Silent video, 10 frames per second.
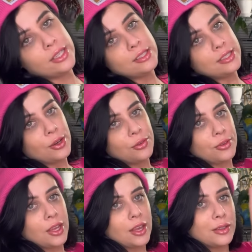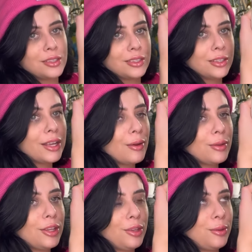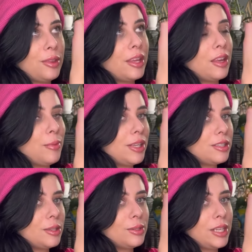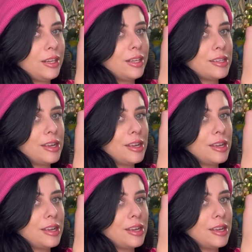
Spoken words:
itself yet. Look how cute. They come in so teeny